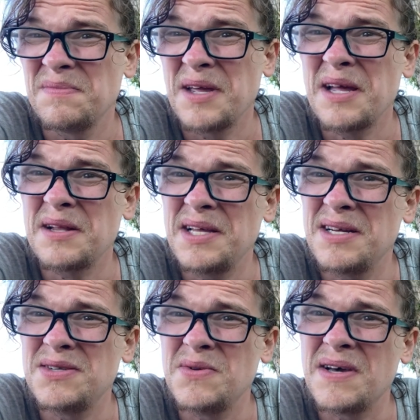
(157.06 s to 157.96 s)
I got clean
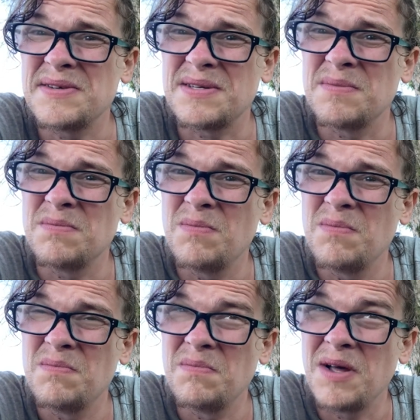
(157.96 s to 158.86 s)
in
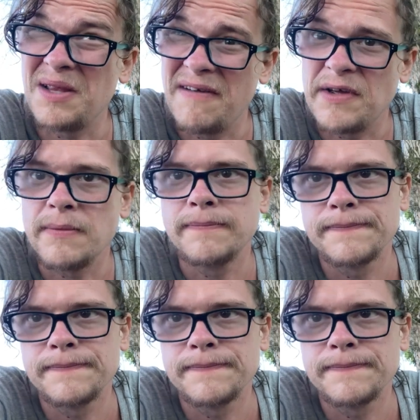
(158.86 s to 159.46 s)
2011.